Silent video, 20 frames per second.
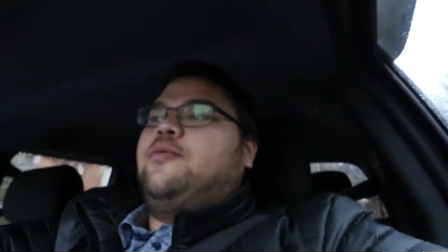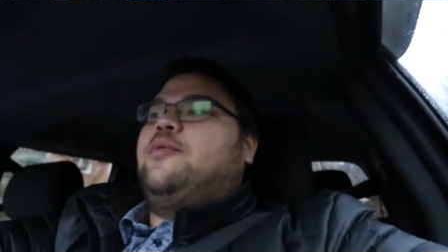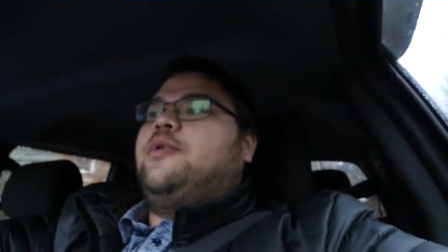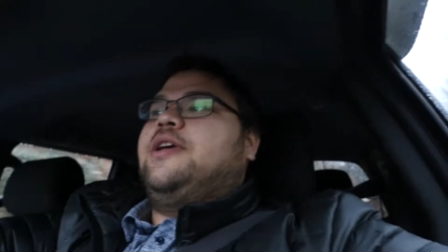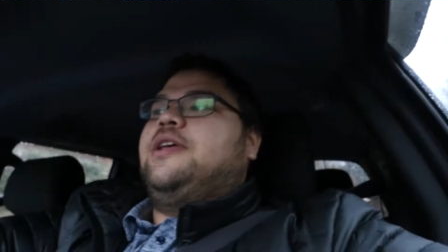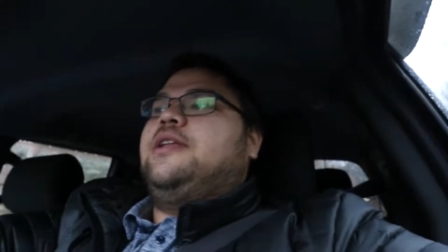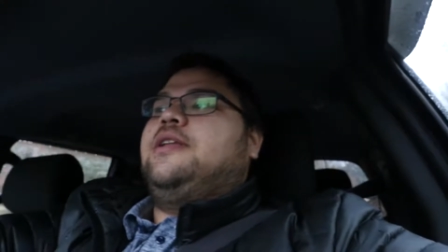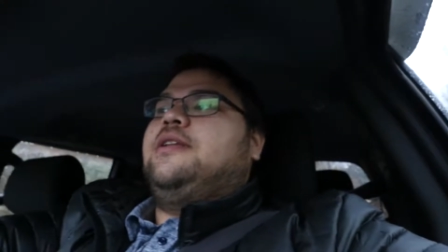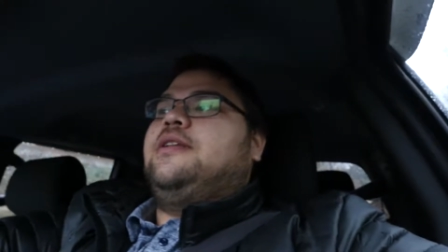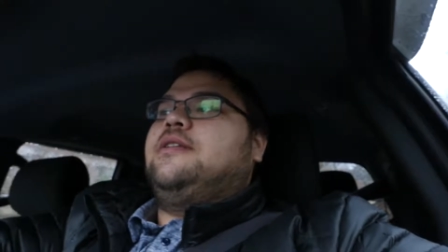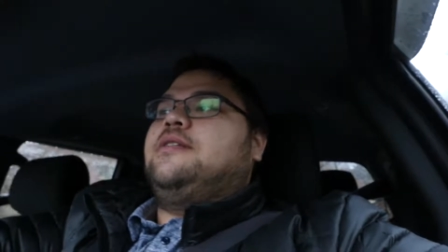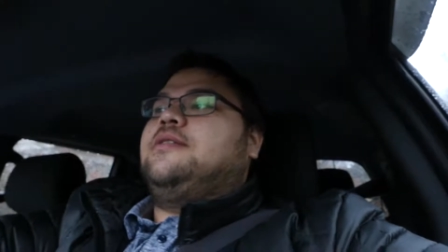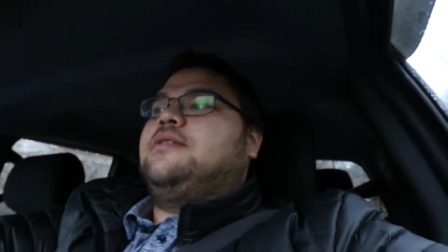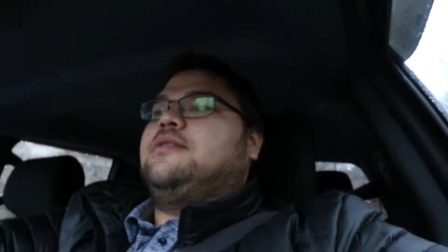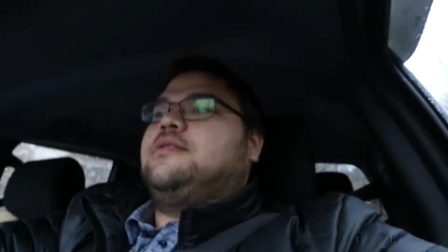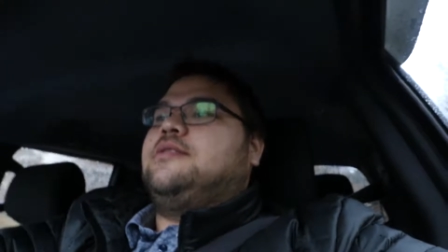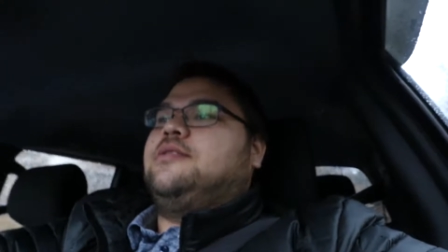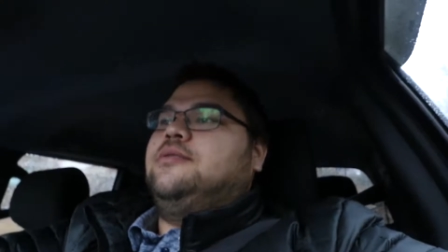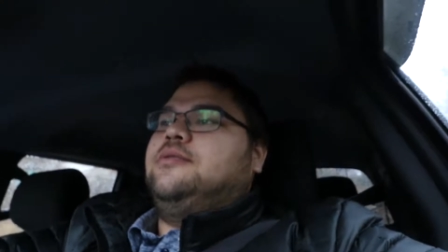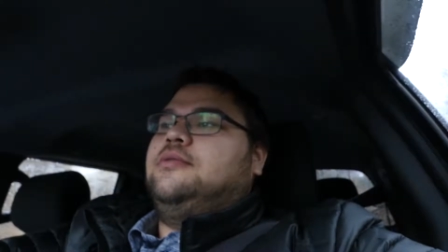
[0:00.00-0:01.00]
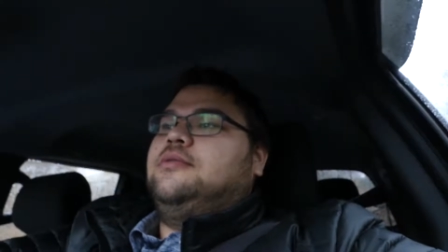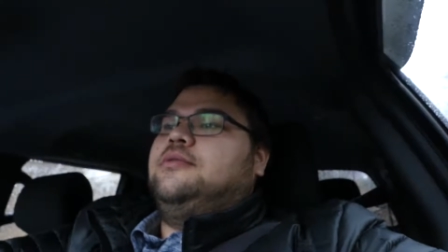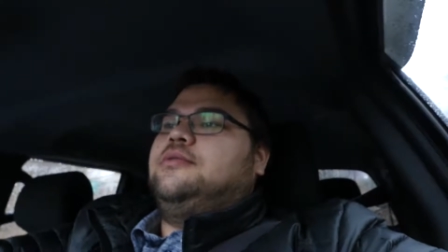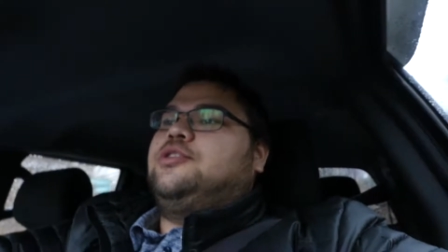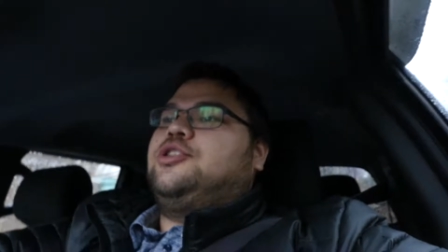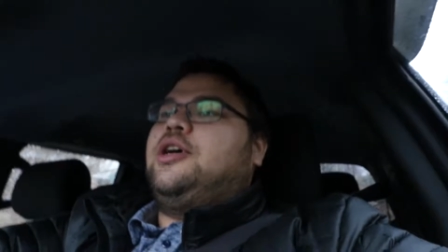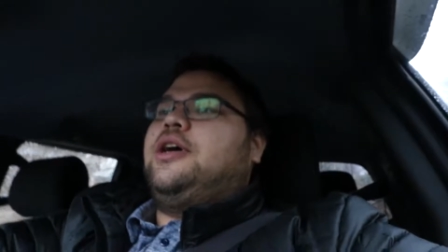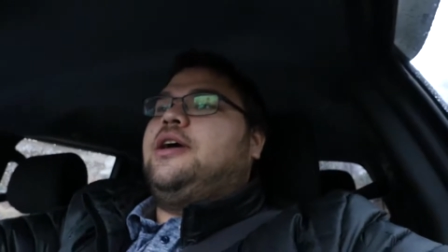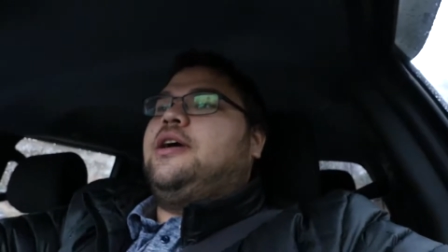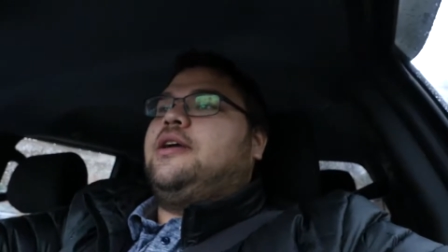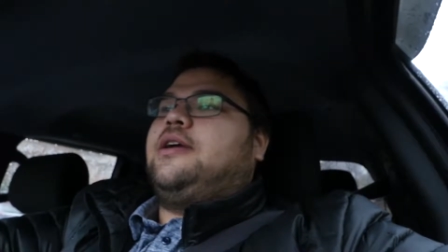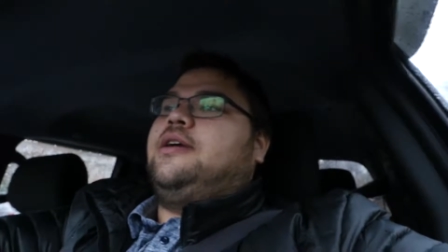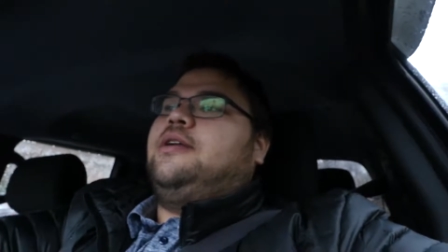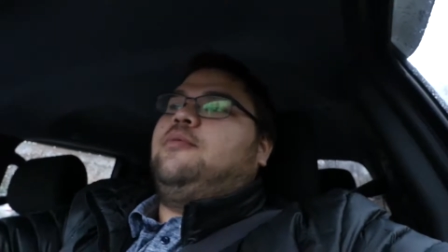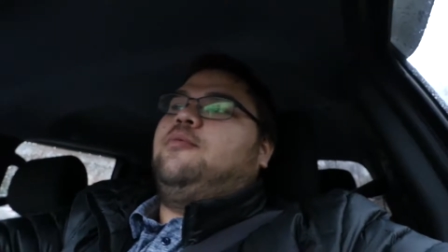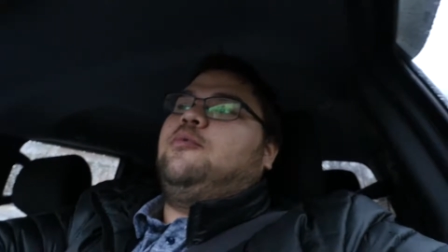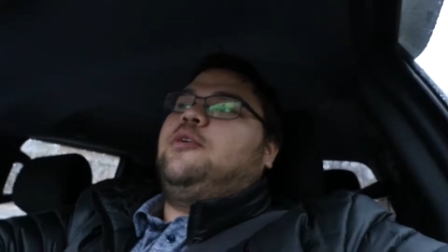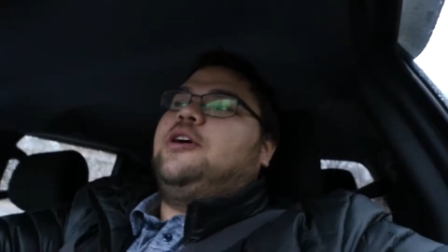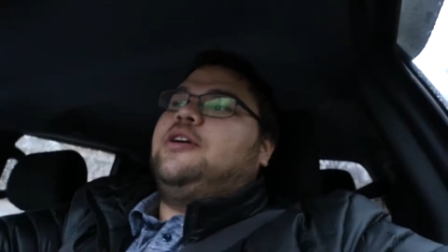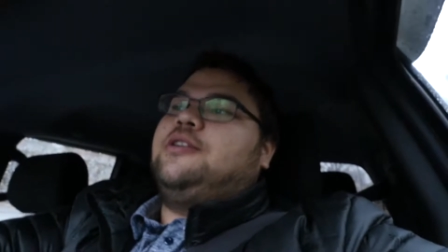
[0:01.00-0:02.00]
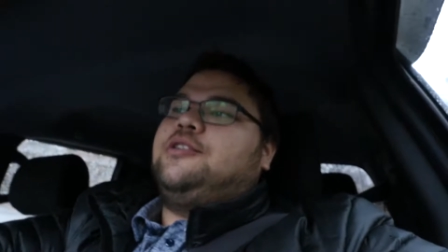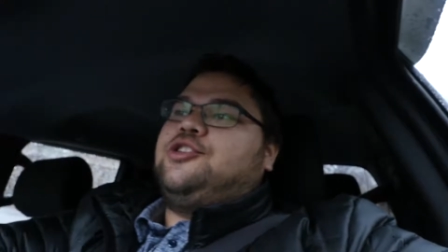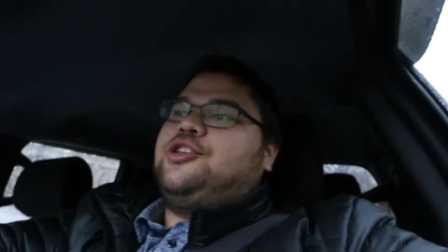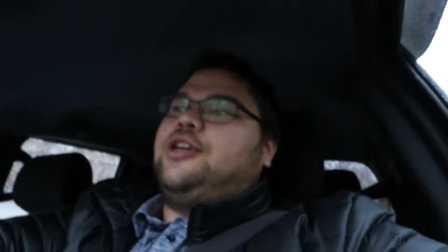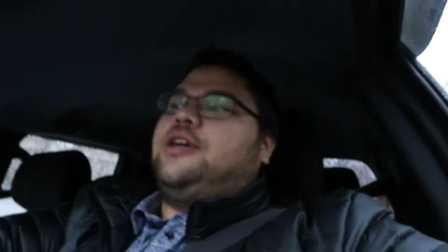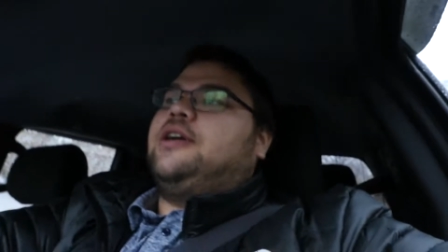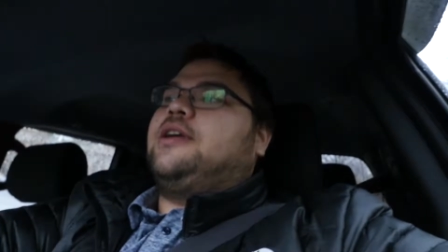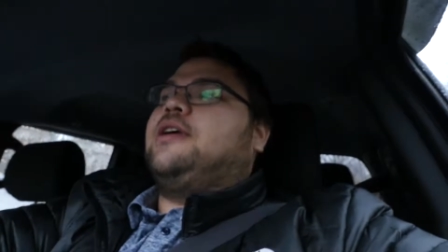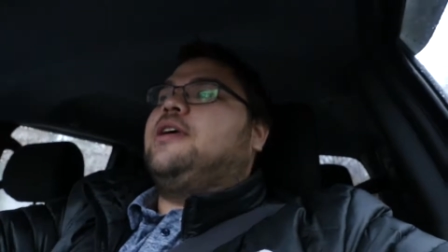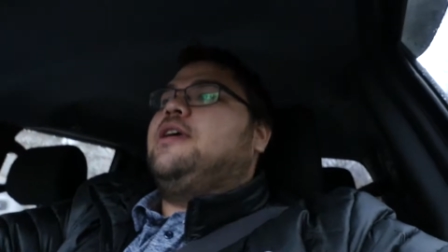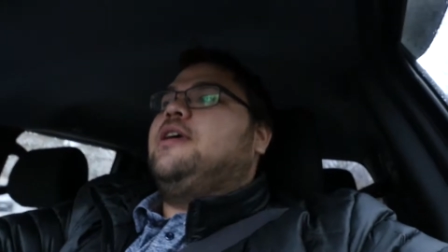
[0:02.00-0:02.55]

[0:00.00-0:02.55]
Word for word: when to check and where to check